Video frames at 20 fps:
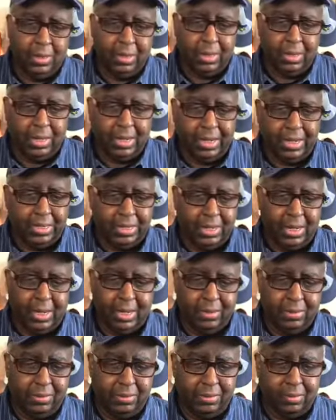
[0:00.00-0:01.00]
Like I said,
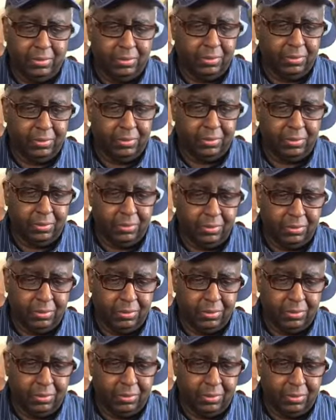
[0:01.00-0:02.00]

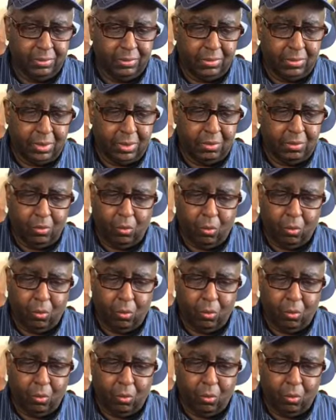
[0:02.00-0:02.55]
it's a